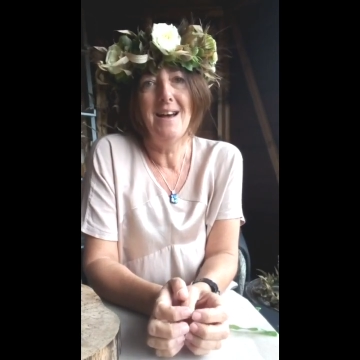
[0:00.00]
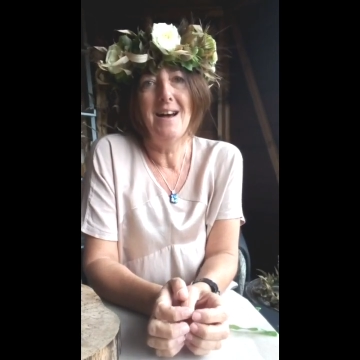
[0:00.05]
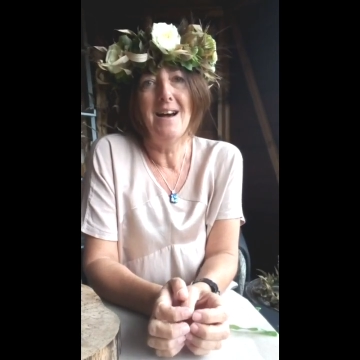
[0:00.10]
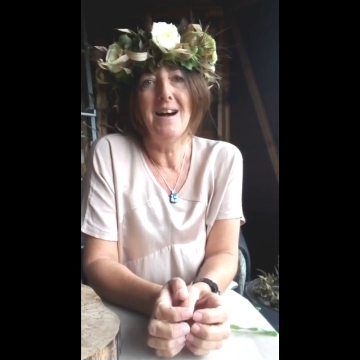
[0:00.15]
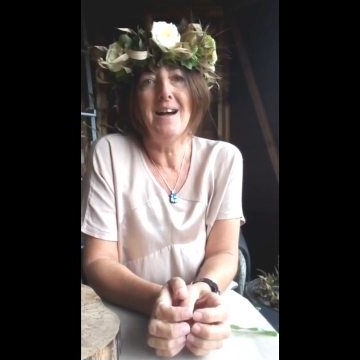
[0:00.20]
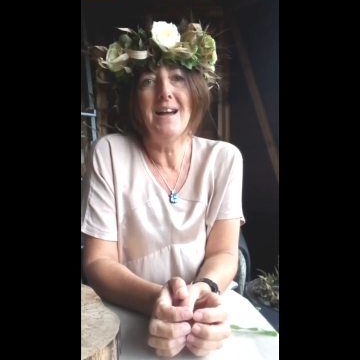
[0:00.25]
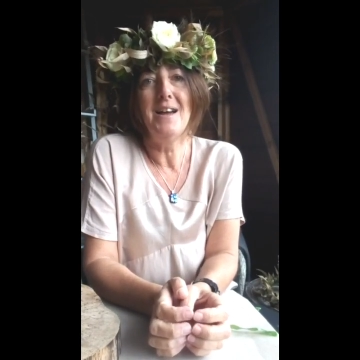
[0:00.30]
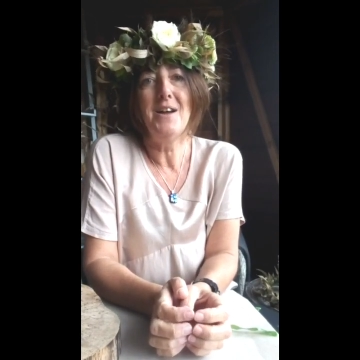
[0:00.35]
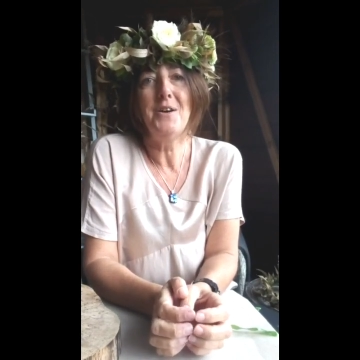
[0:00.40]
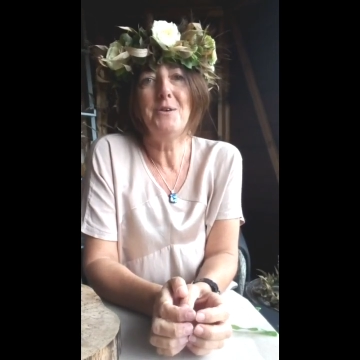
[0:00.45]

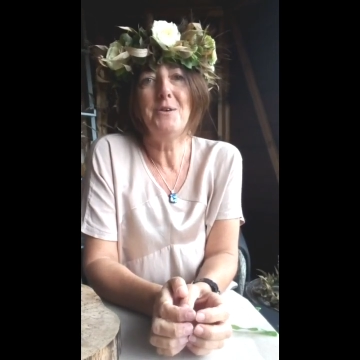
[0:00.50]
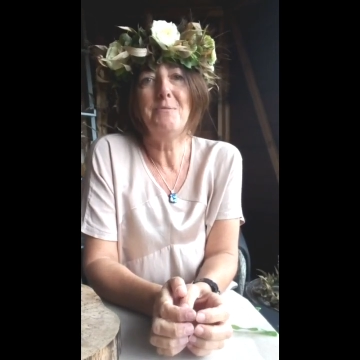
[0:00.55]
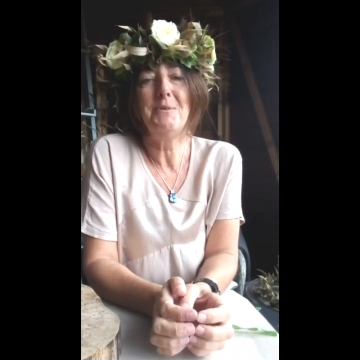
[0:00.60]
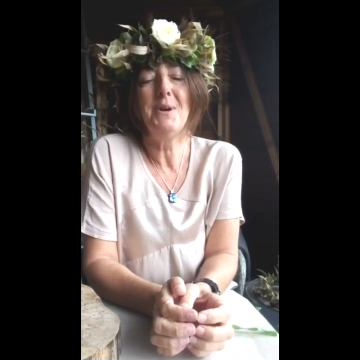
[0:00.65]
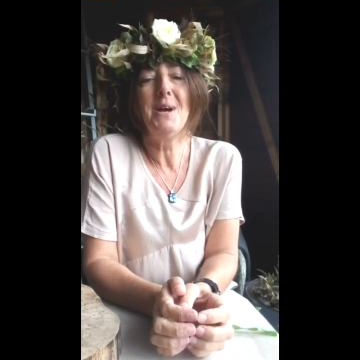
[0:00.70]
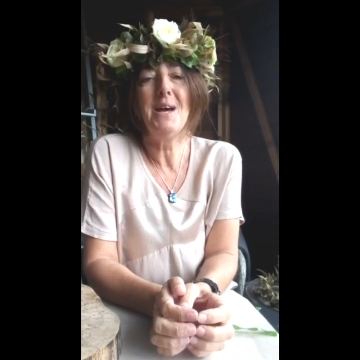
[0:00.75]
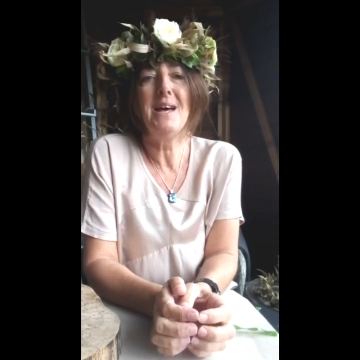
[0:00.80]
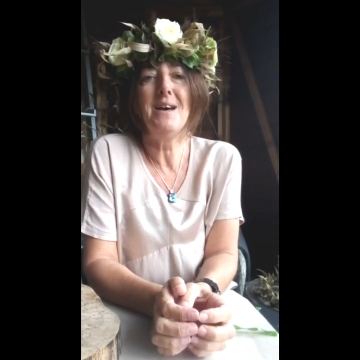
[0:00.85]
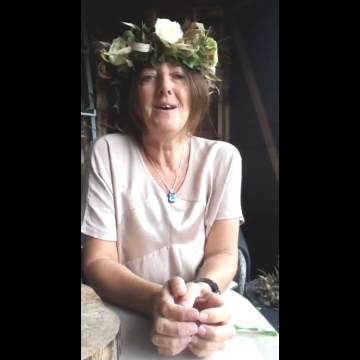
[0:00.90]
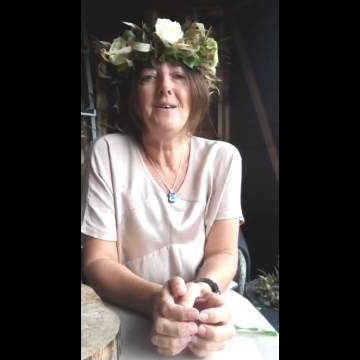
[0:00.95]
I hope you
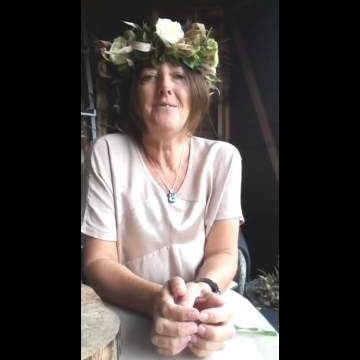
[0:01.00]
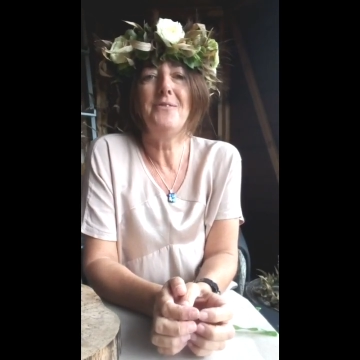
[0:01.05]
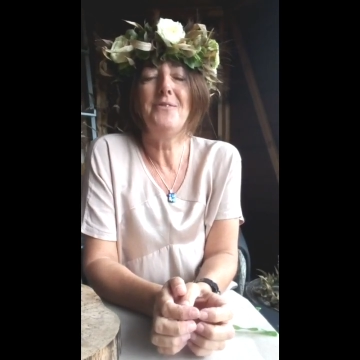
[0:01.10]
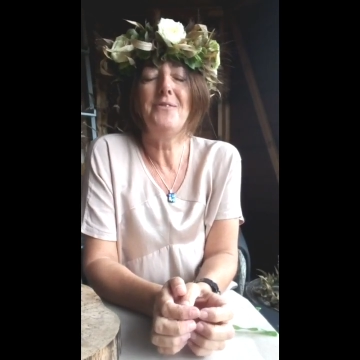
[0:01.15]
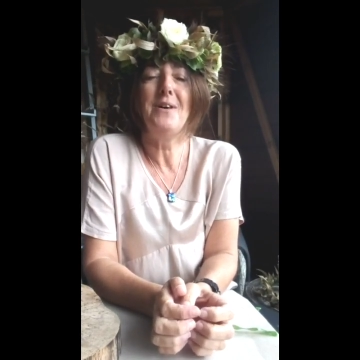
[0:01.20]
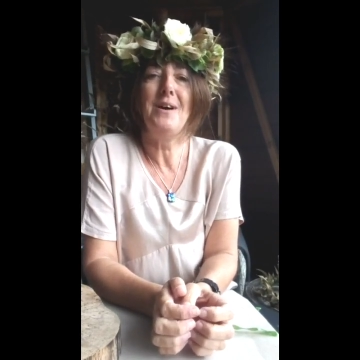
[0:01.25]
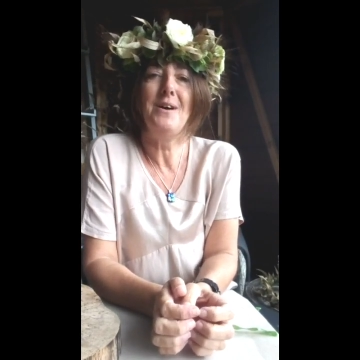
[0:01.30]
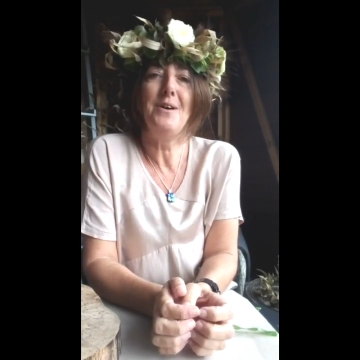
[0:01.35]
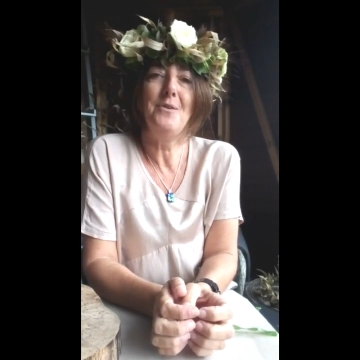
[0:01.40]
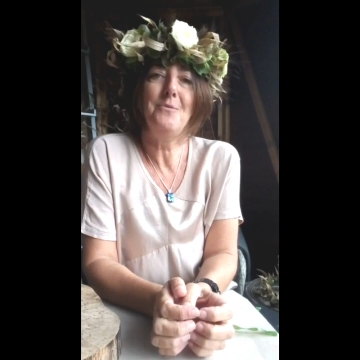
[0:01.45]
have
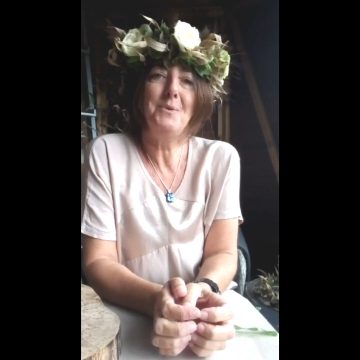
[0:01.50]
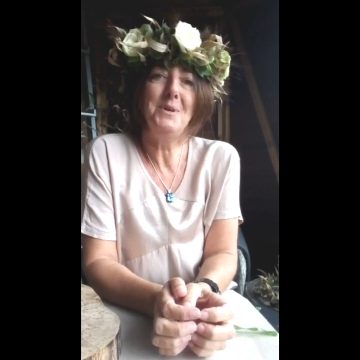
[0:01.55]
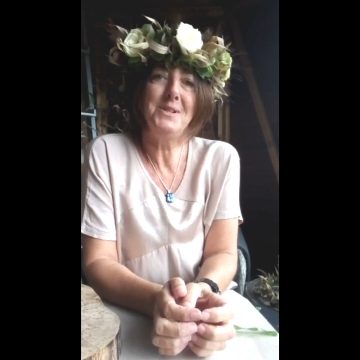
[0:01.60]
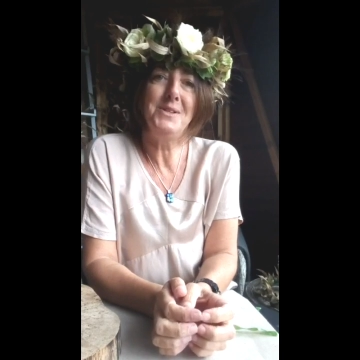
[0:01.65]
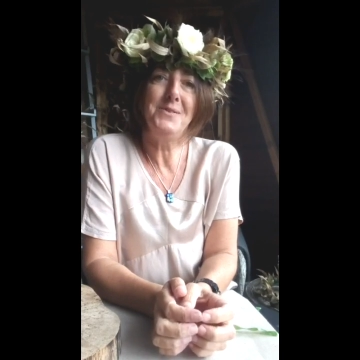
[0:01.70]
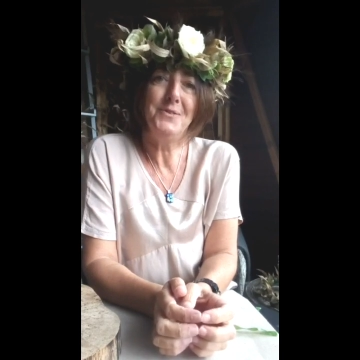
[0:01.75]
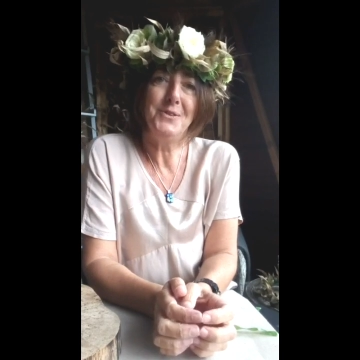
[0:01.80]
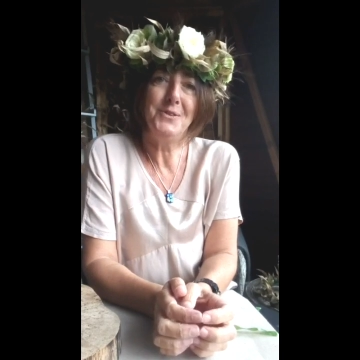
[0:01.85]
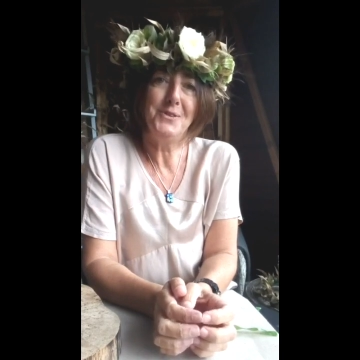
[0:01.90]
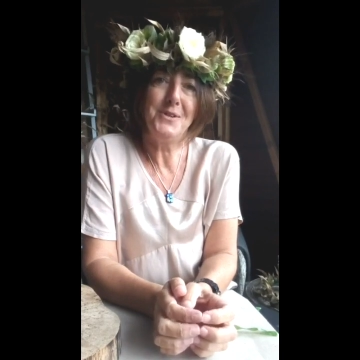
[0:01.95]
a
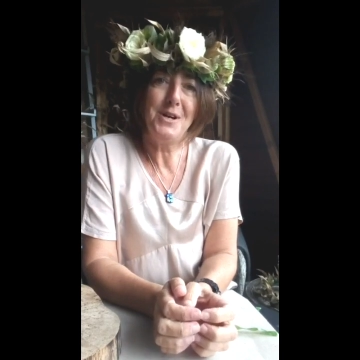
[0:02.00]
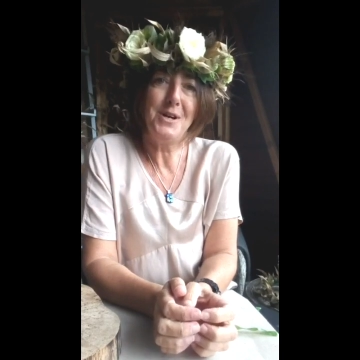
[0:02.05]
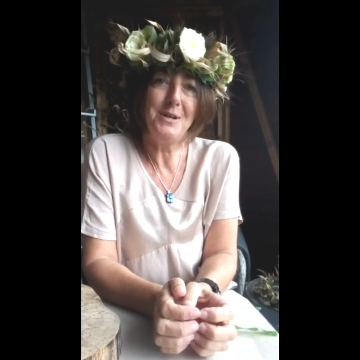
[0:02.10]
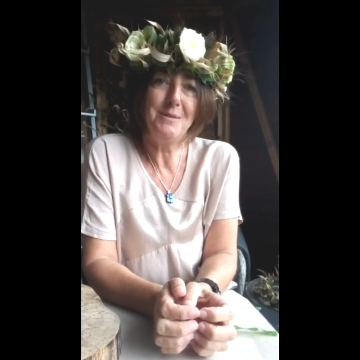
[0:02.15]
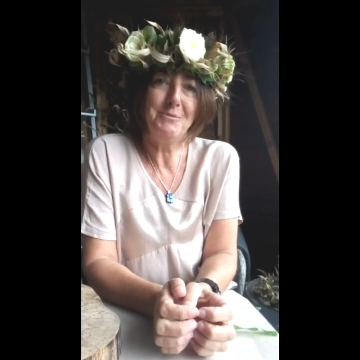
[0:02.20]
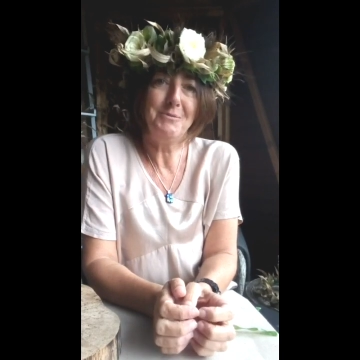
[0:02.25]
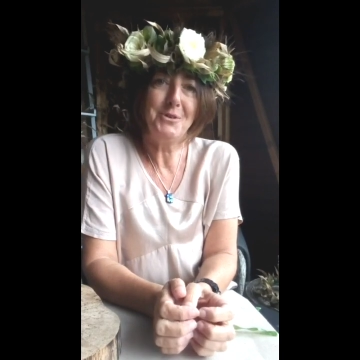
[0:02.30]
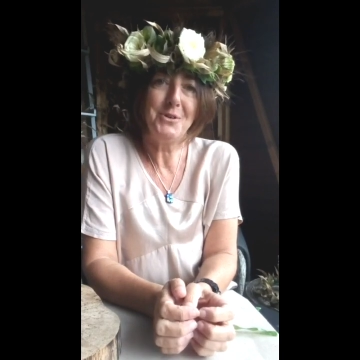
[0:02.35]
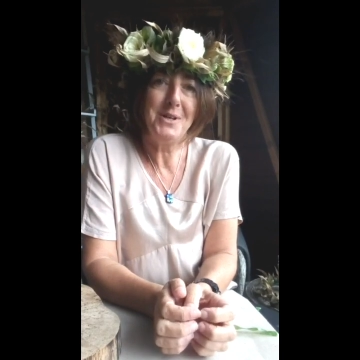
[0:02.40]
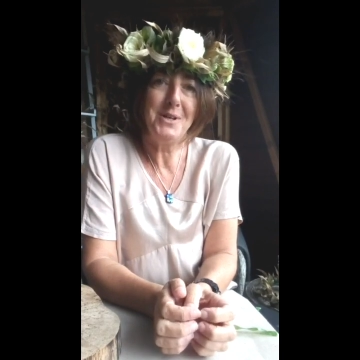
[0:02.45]
wonderful time
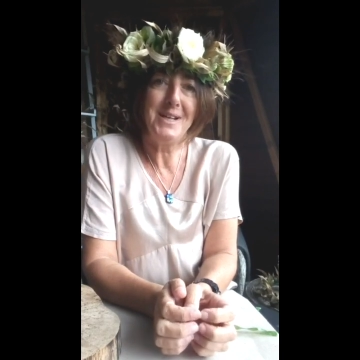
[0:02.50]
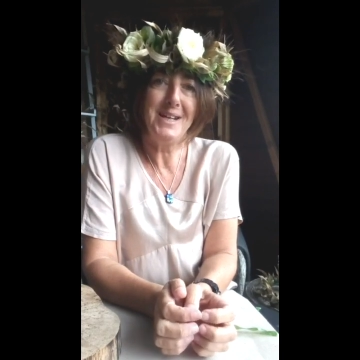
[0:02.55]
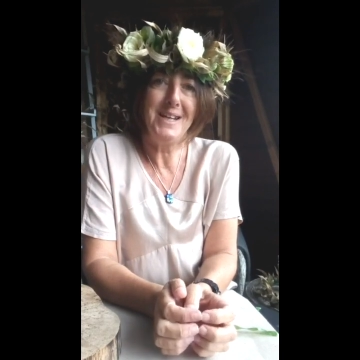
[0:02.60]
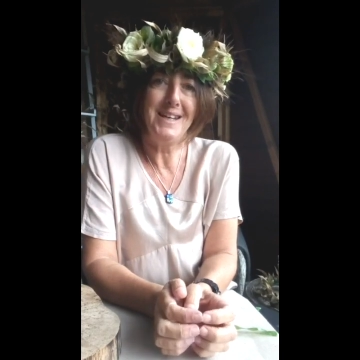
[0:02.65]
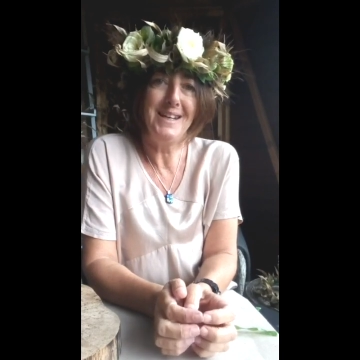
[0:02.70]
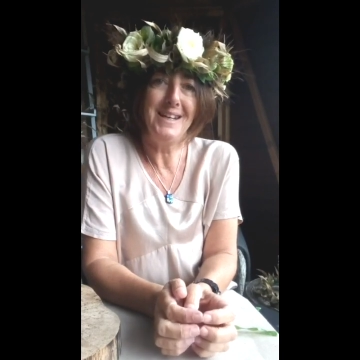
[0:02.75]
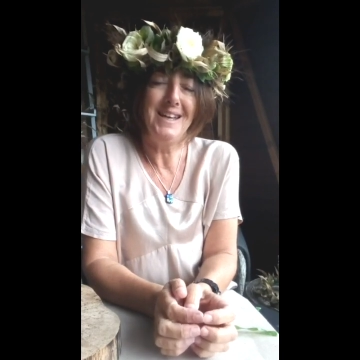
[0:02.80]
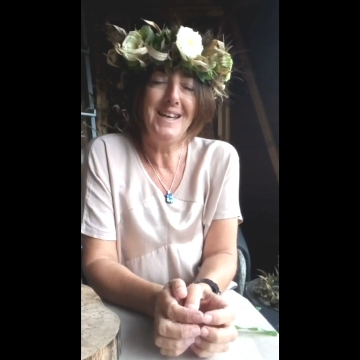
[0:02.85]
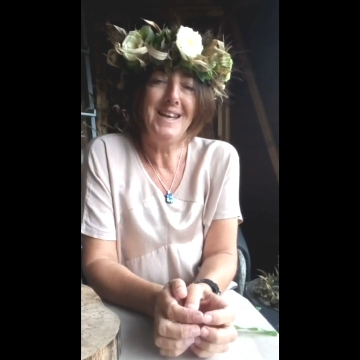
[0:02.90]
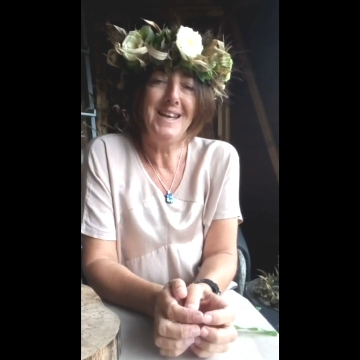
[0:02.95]

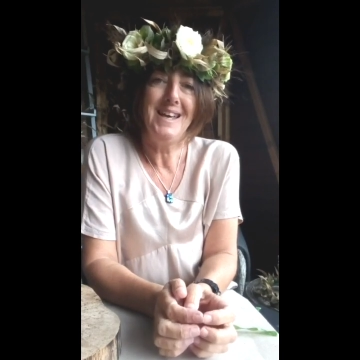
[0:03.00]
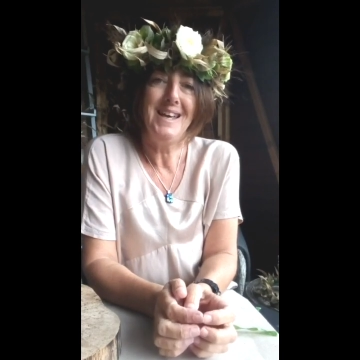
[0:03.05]
trying